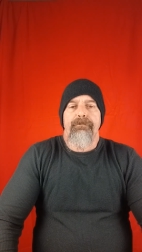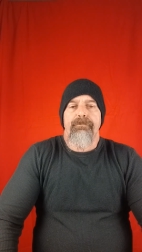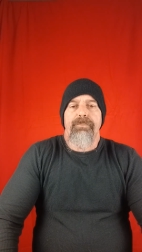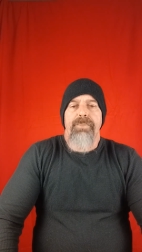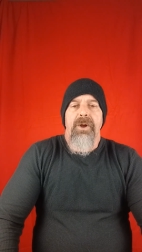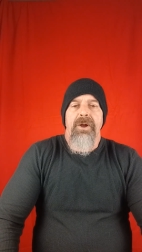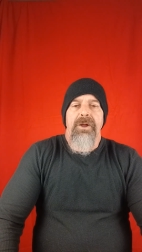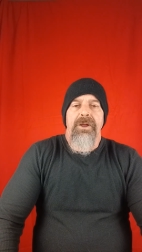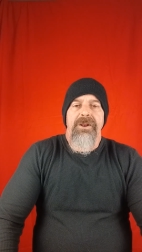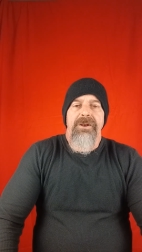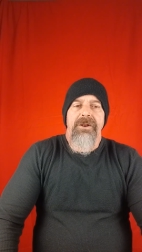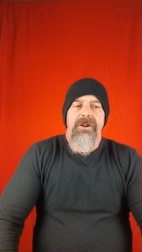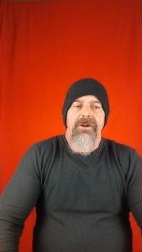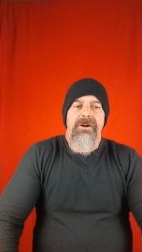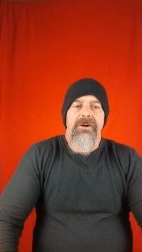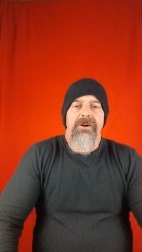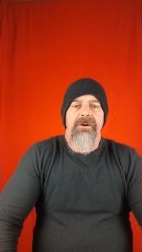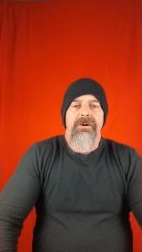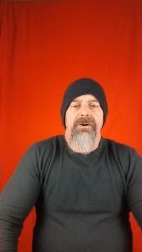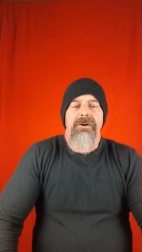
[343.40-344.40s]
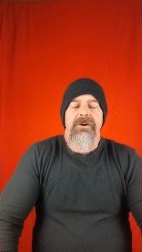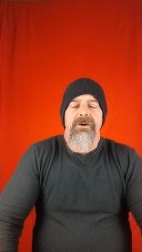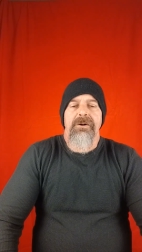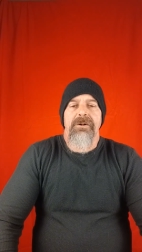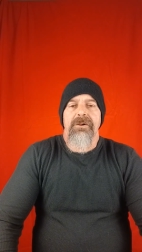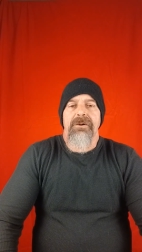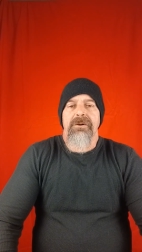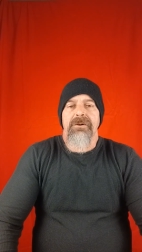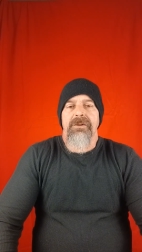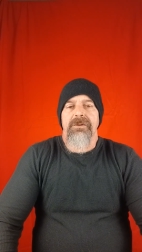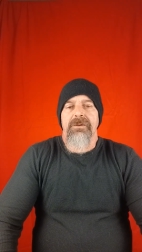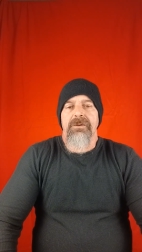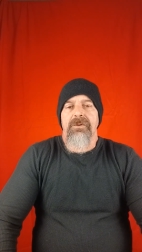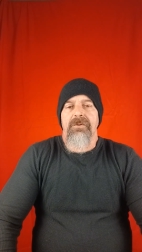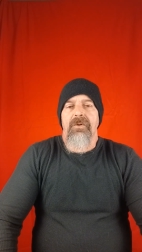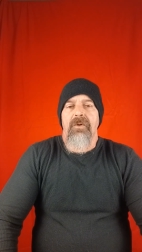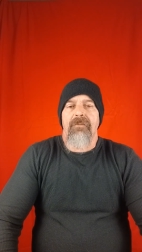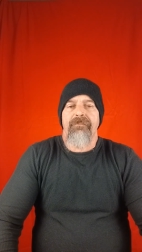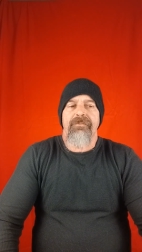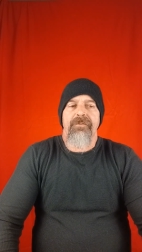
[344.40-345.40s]
But
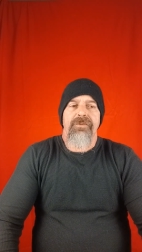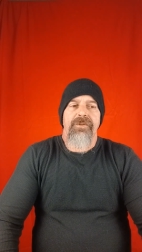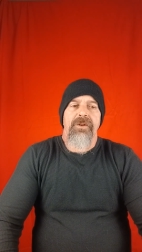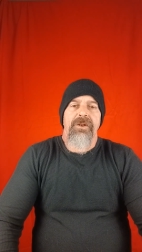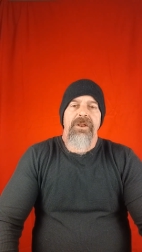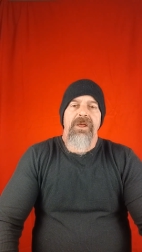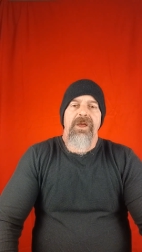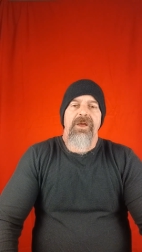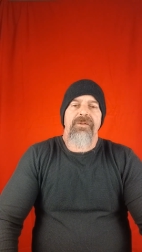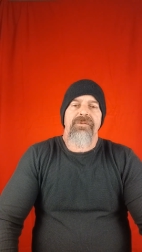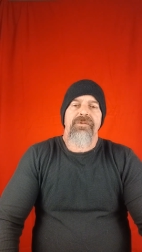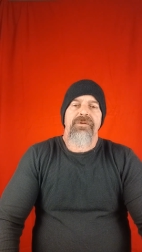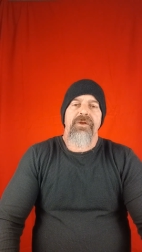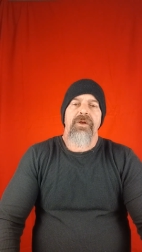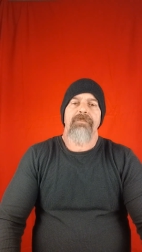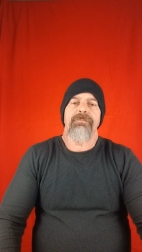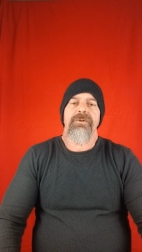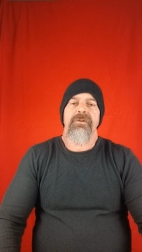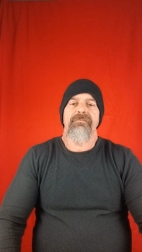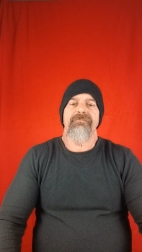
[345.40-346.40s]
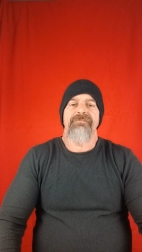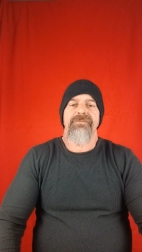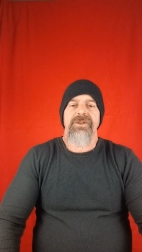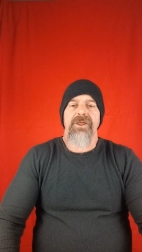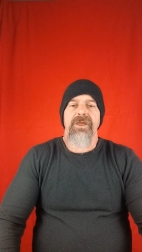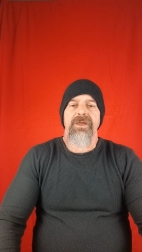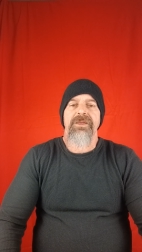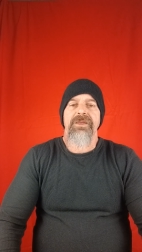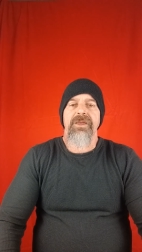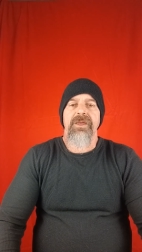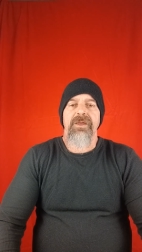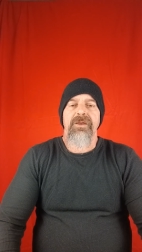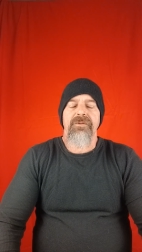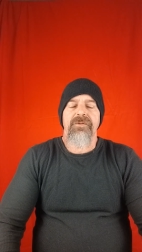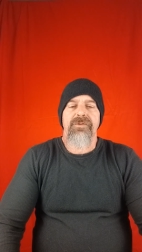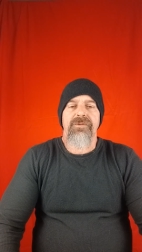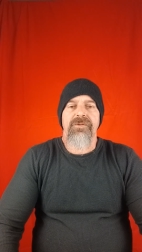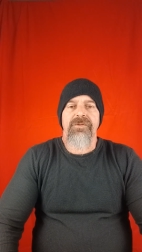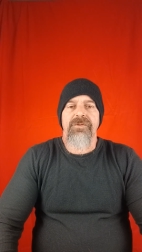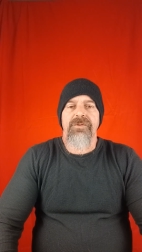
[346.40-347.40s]
over the last couple of
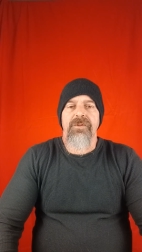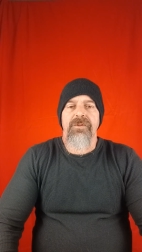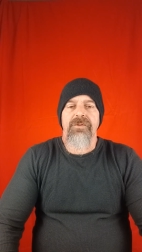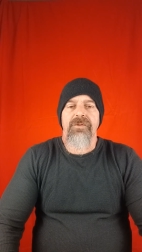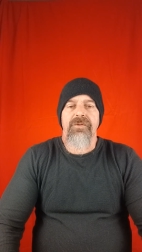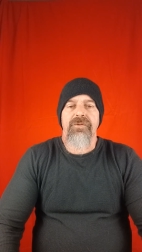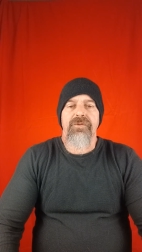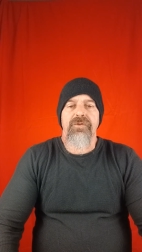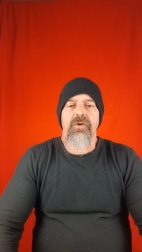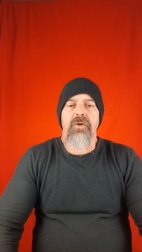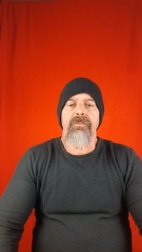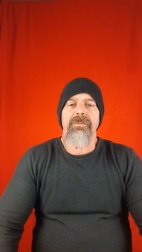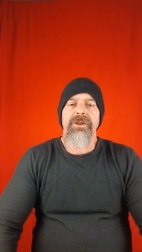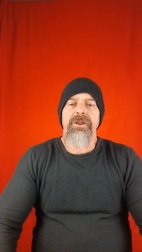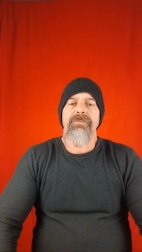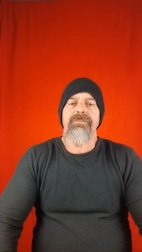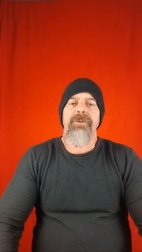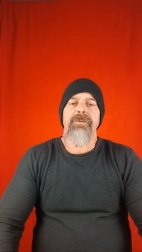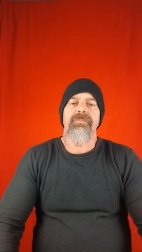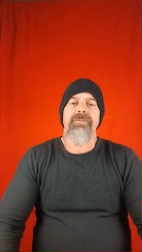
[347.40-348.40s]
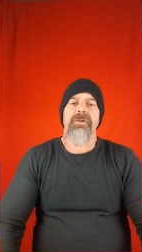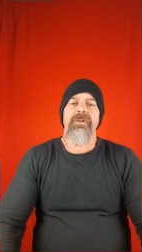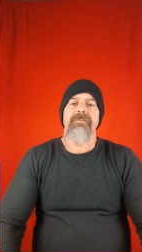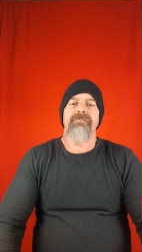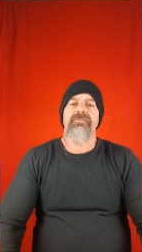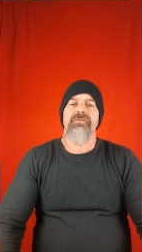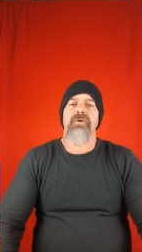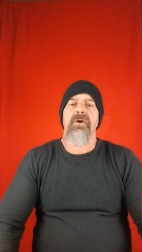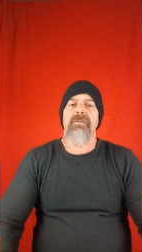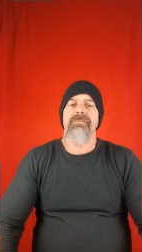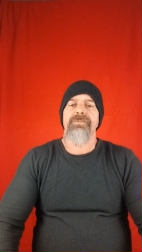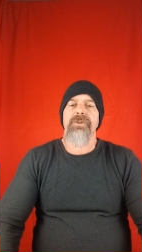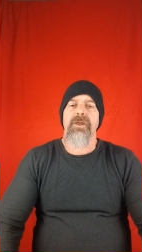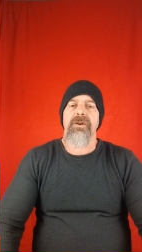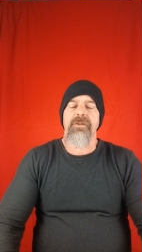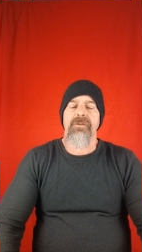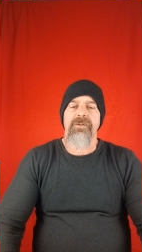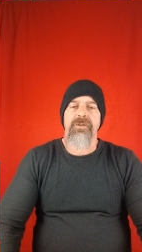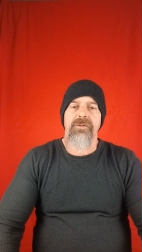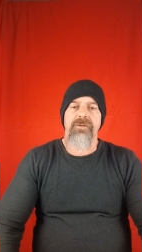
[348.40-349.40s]
decades, so many people have dropped
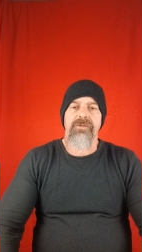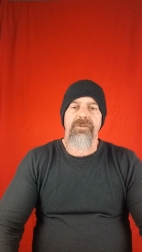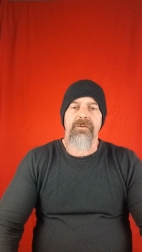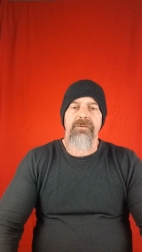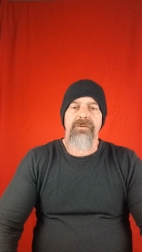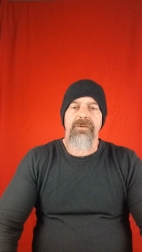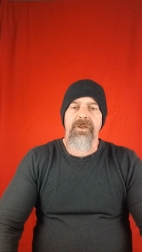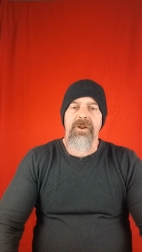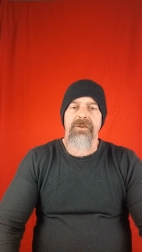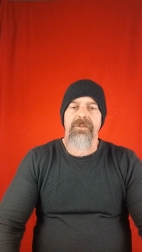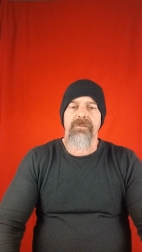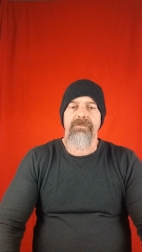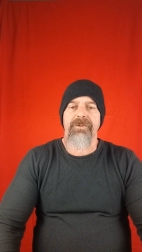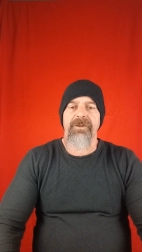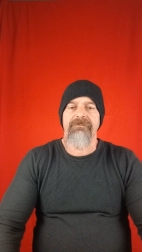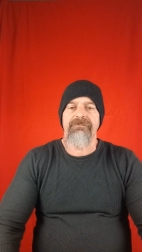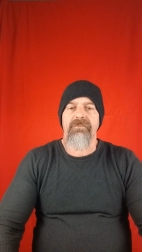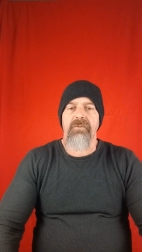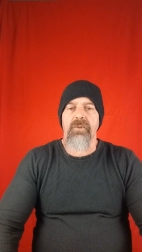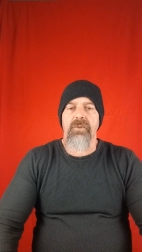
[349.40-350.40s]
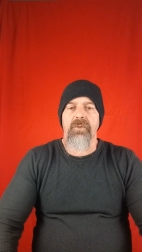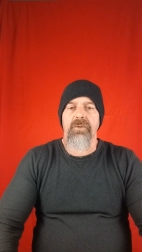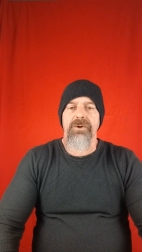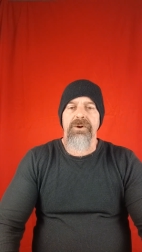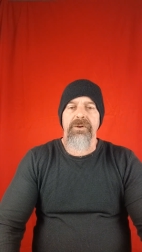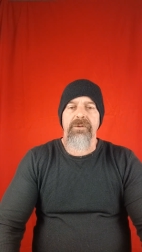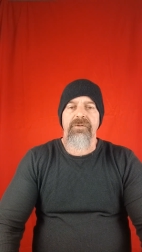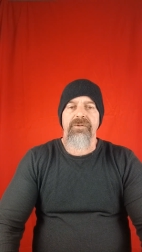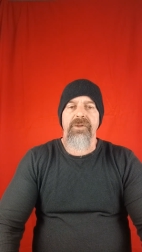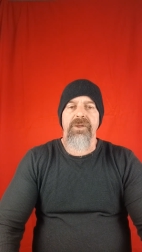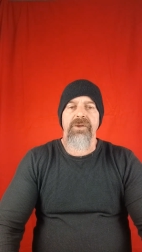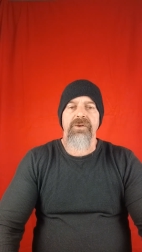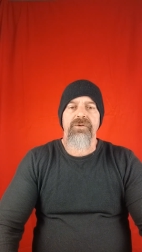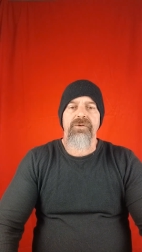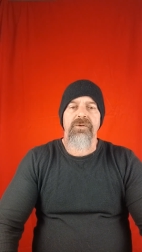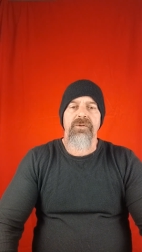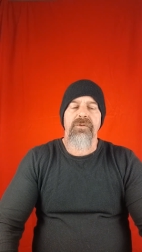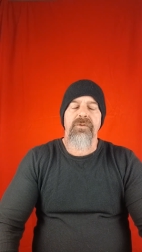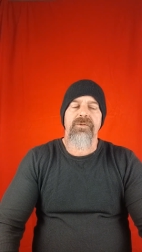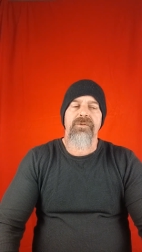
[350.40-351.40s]
out of the big four
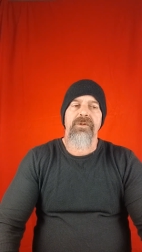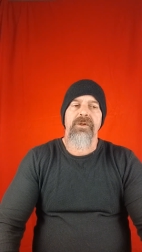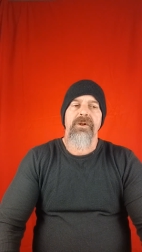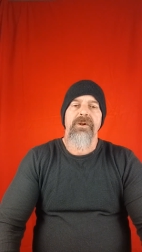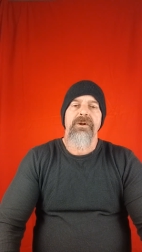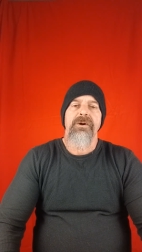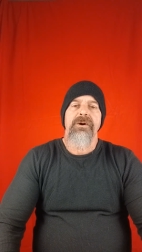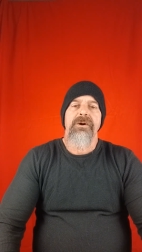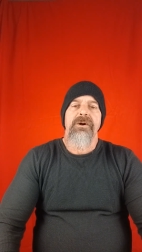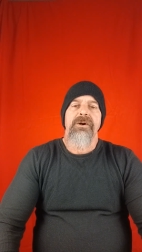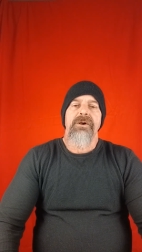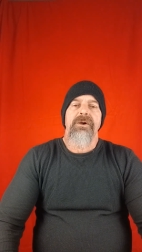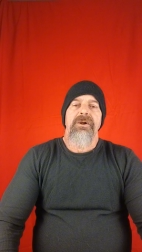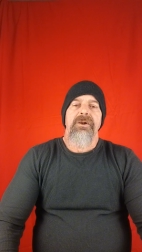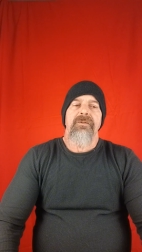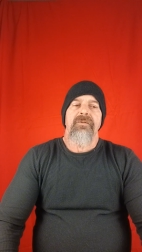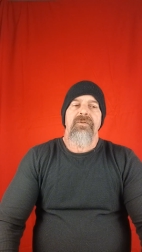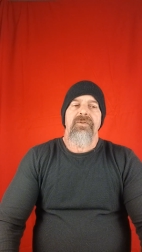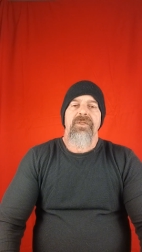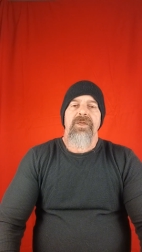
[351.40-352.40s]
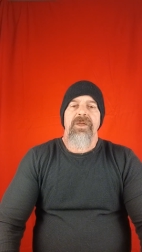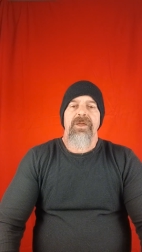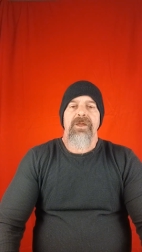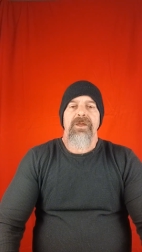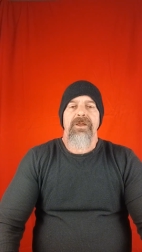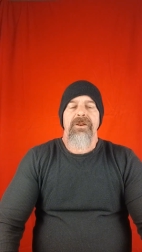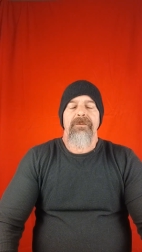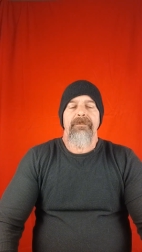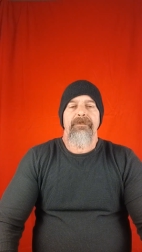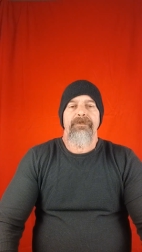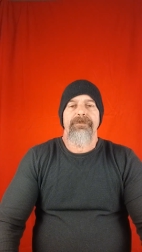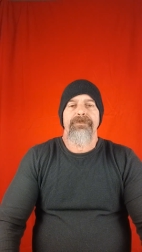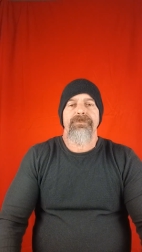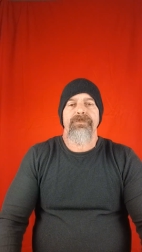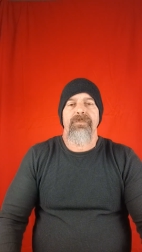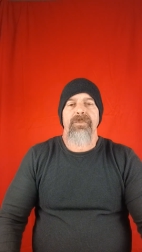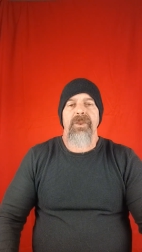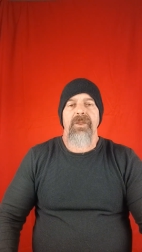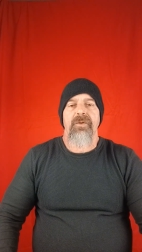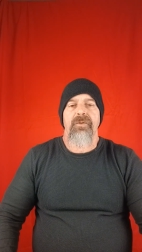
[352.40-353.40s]
organizations that
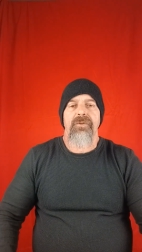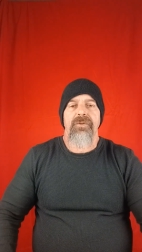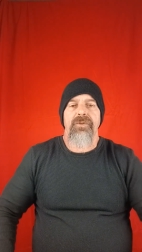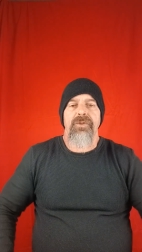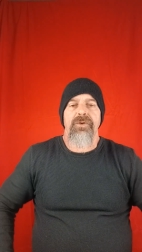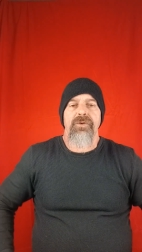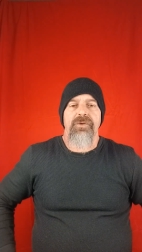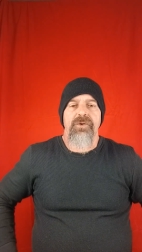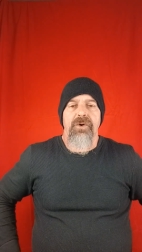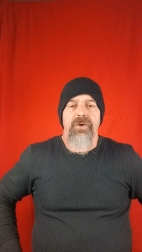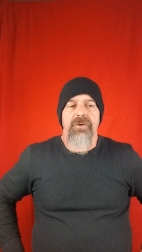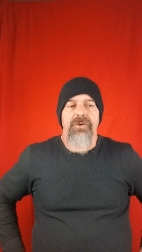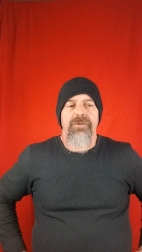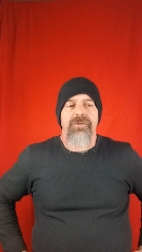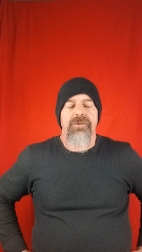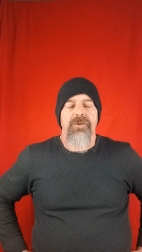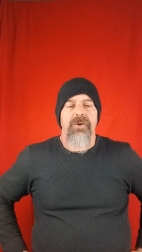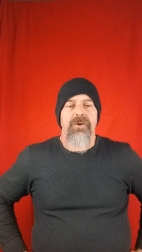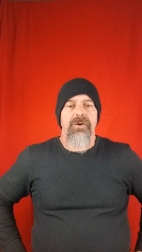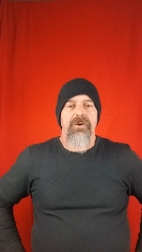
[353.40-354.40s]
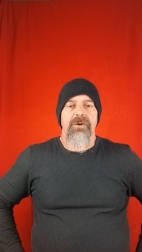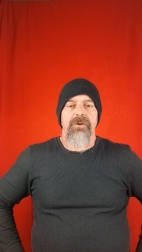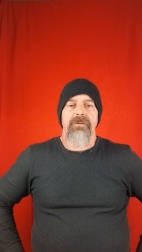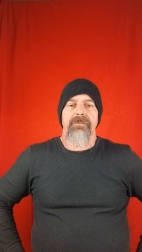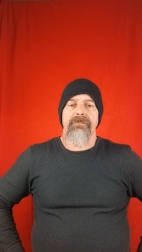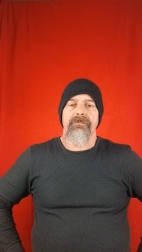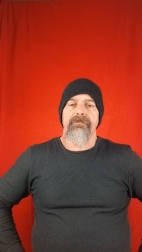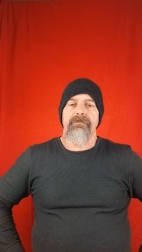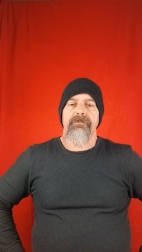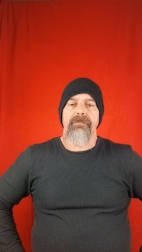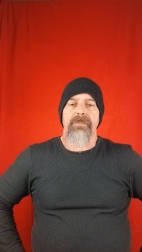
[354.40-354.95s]
these yards are